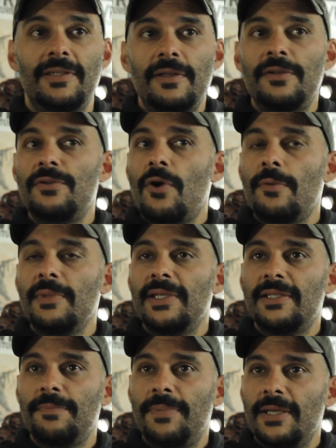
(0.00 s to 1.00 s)
They're
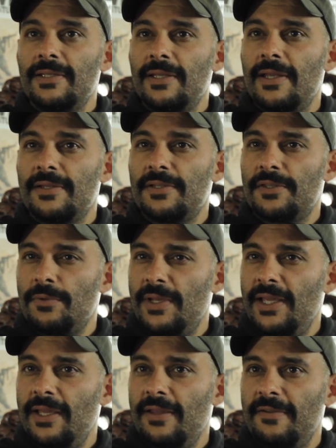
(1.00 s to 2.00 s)
normally depicted as
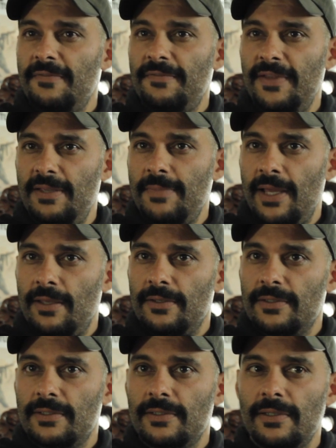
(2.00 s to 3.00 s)
three
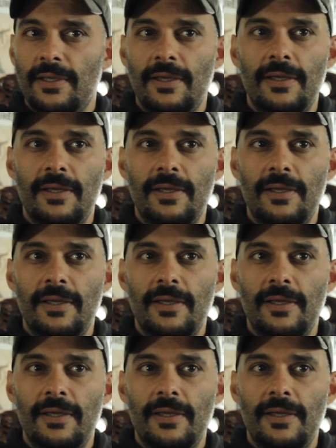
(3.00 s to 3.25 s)
females